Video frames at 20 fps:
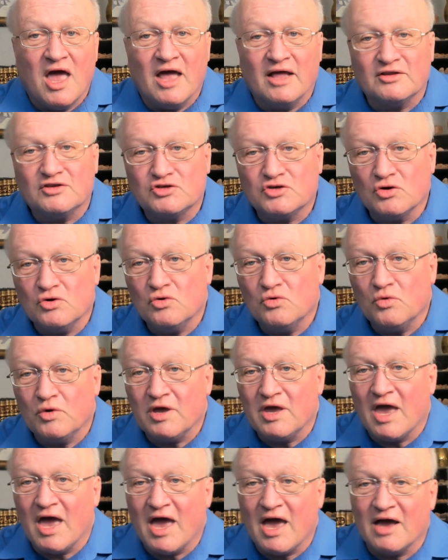And so
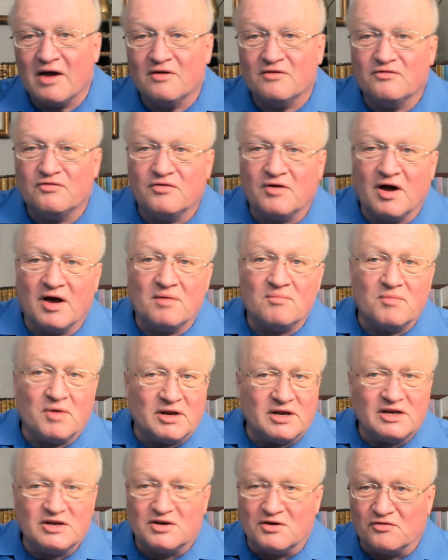we have
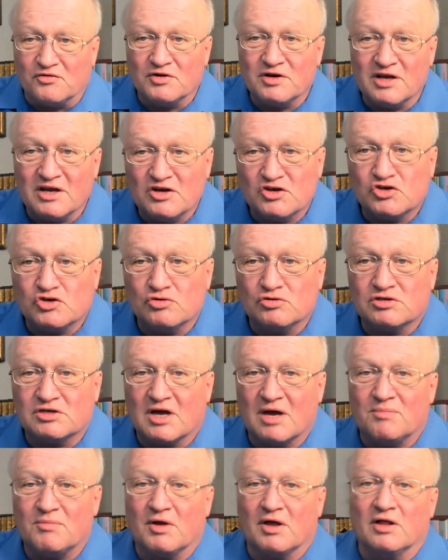many different issues
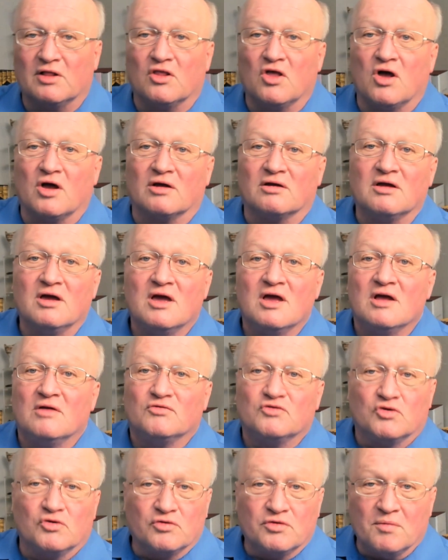coming along.
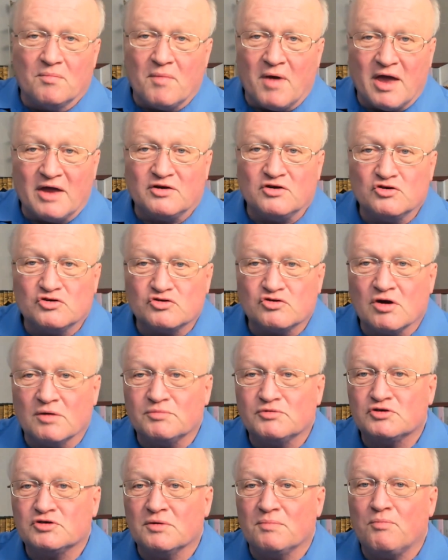Do the
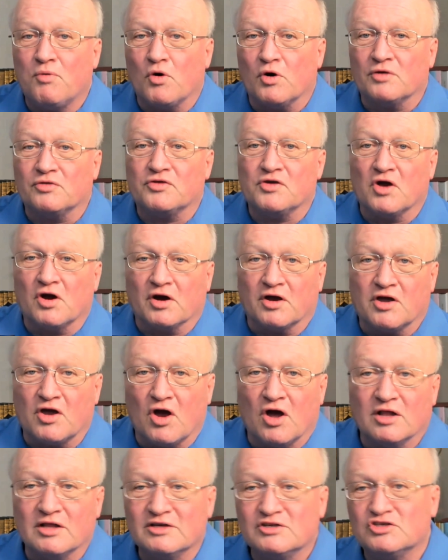manuscripts support the
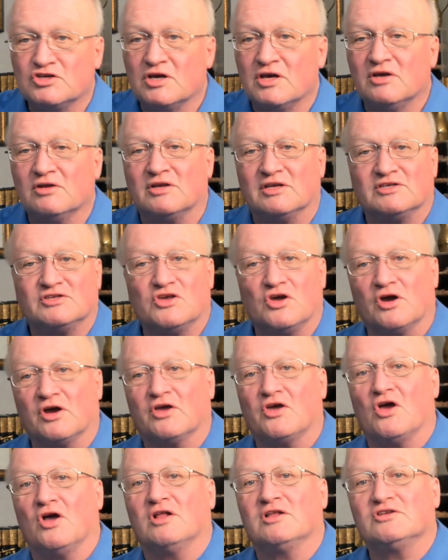archaeology? Does the
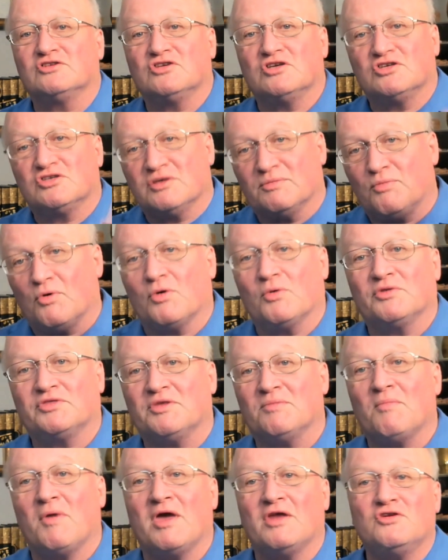archaeology support
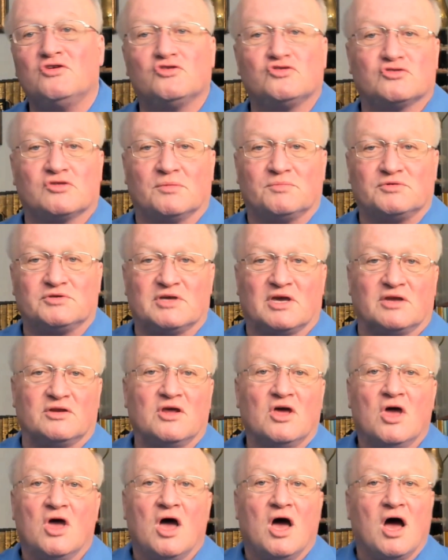what the manuscript
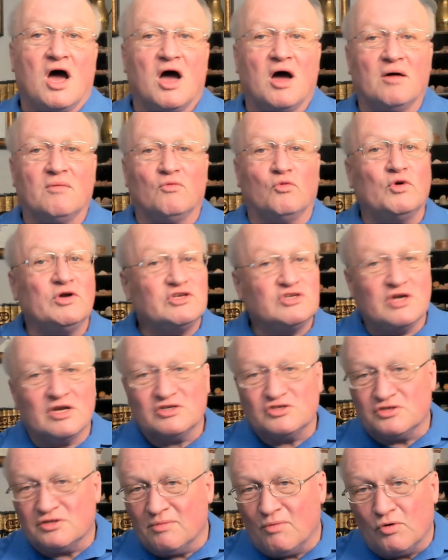said? Which
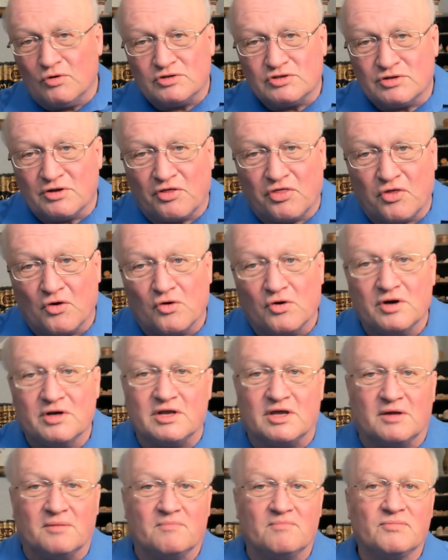has the most
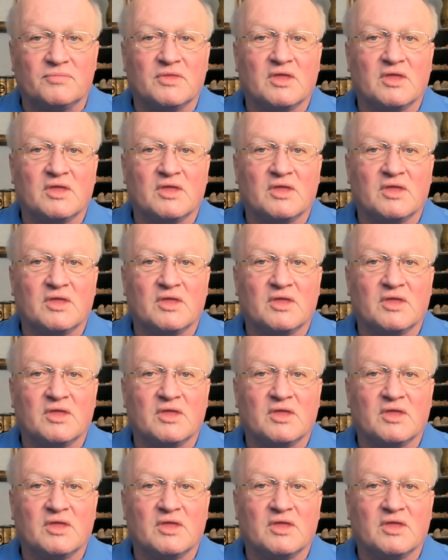authority?